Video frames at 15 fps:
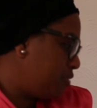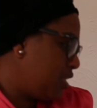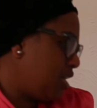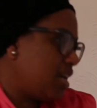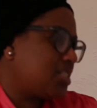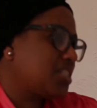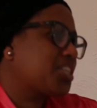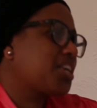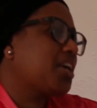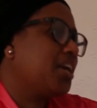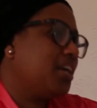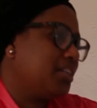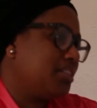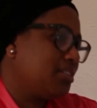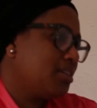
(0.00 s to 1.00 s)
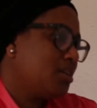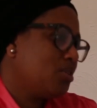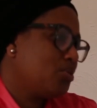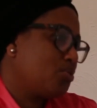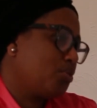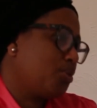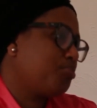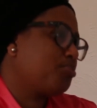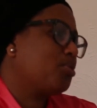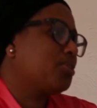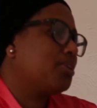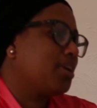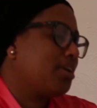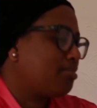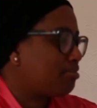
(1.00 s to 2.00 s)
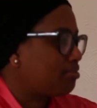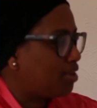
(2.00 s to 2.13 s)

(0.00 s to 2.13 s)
they are scared to report their